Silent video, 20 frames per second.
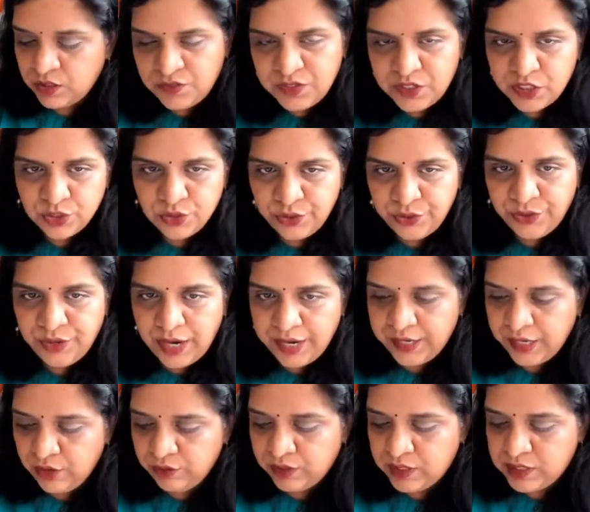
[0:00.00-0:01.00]
So we're just going to
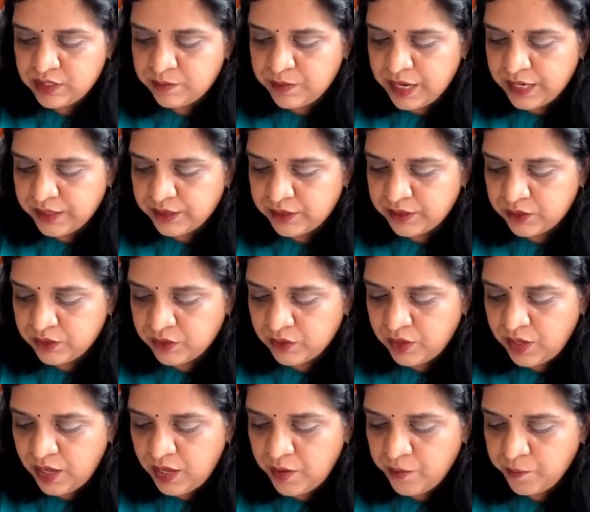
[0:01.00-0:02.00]
cut out this part,
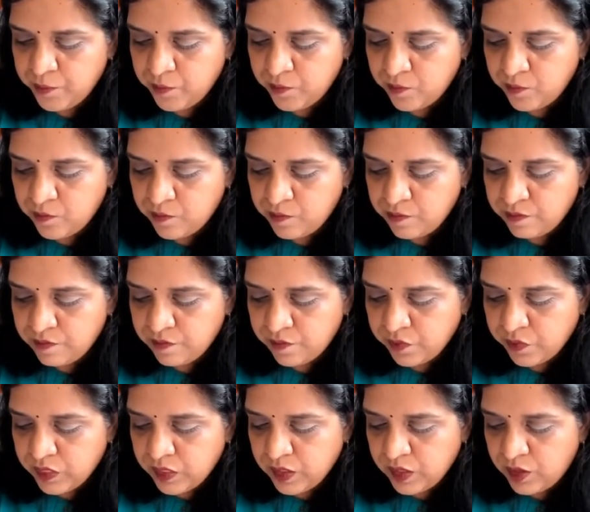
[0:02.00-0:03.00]
okay?
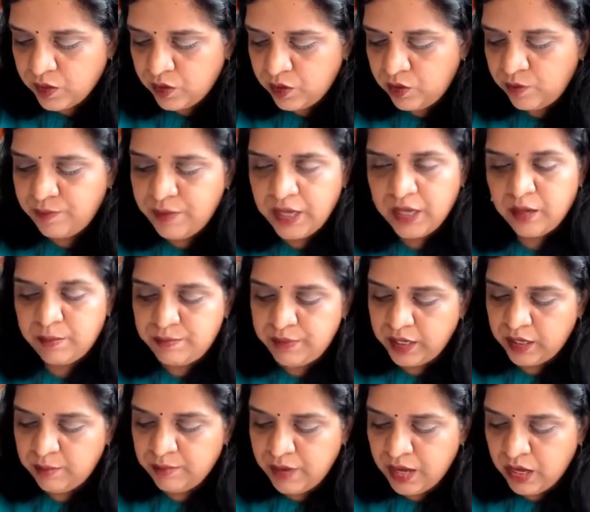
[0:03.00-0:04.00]
We make a
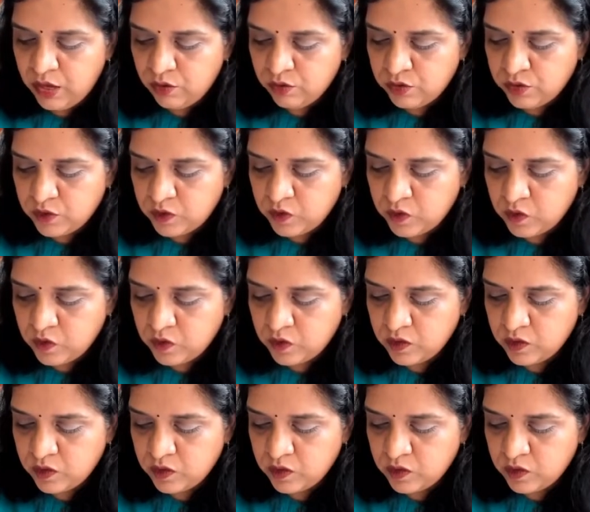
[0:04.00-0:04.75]
big mouth,